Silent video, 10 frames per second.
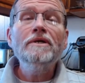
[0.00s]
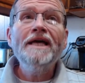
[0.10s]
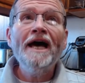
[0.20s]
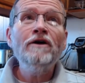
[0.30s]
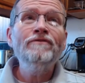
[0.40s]

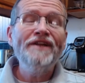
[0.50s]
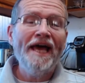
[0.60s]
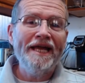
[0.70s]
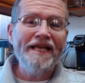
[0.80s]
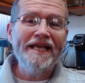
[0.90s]
Calvin
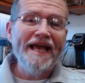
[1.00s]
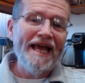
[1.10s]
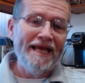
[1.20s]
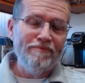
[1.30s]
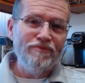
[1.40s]
had a
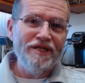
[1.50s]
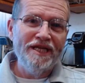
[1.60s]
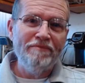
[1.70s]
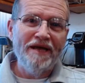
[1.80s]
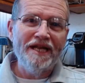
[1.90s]
game that
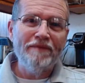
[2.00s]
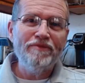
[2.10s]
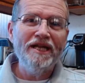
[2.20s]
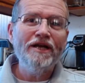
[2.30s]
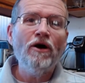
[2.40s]
he made up
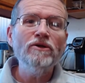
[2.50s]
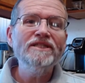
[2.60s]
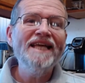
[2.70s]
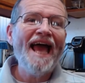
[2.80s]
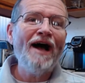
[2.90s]
that he called
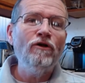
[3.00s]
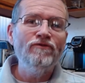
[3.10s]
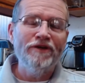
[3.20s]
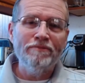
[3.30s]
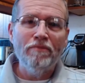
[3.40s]

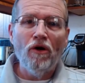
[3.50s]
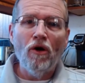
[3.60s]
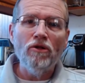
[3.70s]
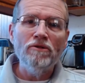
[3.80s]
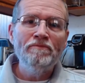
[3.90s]
Calvin
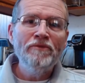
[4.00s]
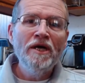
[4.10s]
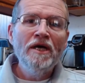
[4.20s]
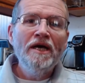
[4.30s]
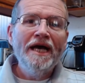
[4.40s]
Ball.
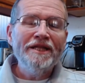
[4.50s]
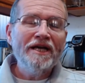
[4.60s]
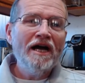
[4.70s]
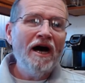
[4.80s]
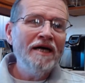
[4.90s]
And the
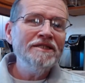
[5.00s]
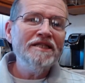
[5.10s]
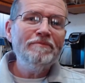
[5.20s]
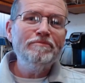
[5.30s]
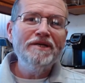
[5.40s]

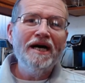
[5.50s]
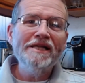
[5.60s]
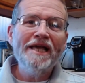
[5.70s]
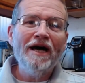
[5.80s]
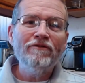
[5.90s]
concept
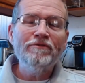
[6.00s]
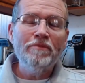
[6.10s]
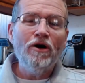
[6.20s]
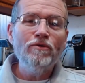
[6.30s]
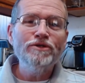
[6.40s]
behind Calvin
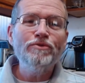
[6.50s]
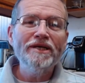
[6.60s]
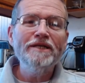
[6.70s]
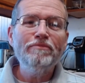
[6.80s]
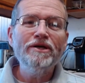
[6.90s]
Ball was
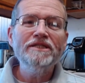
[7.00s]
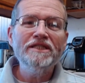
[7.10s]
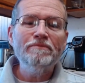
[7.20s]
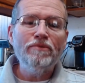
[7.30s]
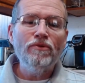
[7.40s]
really pretty
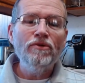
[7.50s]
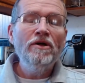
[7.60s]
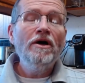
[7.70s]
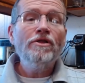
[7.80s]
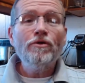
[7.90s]
simple.
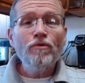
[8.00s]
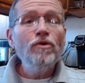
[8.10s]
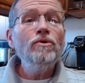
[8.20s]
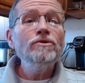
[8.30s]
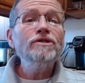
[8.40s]
The
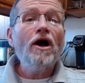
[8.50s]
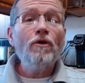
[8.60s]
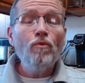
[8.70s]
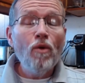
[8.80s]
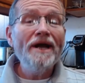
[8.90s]
rules are
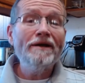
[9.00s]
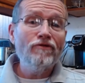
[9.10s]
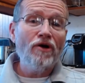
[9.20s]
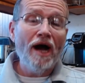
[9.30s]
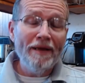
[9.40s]

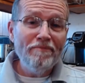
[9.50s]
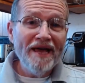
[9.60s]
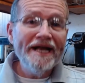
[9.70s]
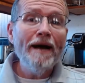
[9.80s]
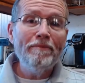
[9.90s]
whatever I
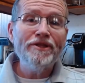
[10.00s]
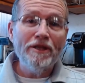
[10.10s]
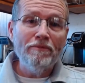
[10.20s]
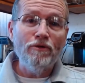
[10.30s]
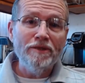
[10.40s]
make up at the
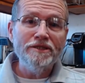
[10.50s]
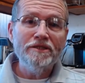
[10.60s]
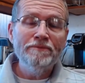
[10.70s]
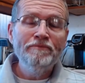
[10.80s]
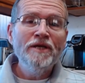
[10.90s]
moment.
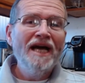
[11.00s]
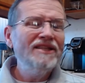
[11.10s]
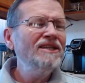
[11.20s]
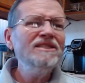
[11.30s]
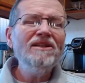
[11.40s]
And
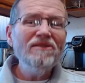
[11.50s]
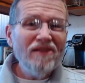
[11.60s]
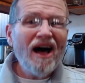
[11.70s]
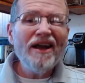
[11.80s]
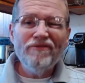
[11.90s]
there's a
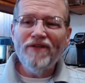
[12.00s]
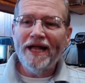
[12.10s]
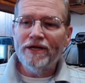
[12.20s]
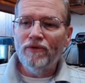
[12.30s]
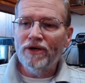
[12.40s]
lot of
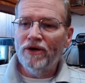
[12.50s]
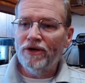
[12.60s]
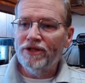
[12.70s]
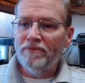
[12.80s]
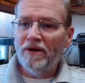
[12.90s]
that going on
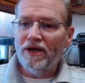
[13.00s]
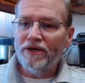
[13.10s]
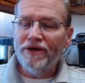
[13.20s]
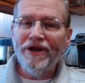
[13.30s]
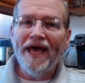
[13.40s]
in the
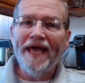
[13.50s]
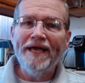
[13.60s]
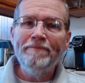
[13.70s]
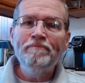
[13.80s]
modern day.